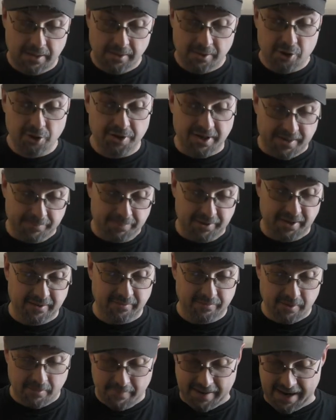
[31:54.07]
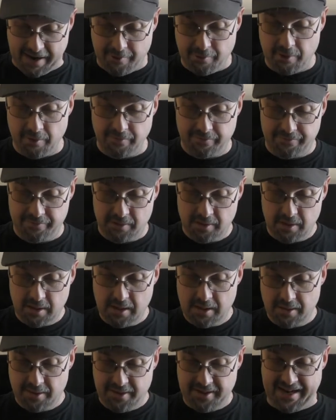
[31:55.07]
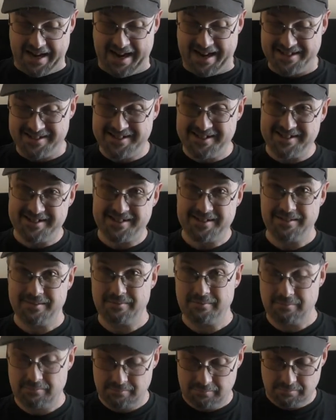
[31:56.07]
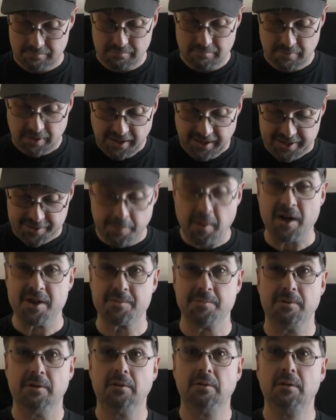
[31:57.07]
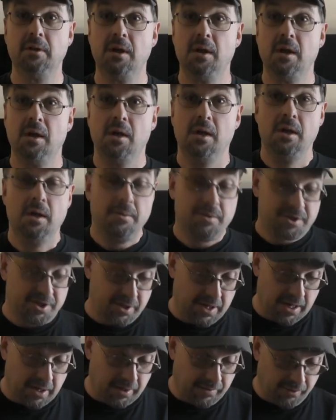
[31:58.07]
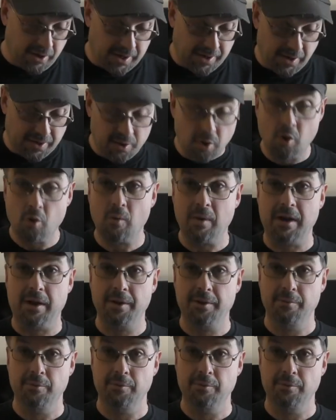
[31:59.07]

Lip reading: Could that be a matter of the axis? It's possible. So now I've got to go around the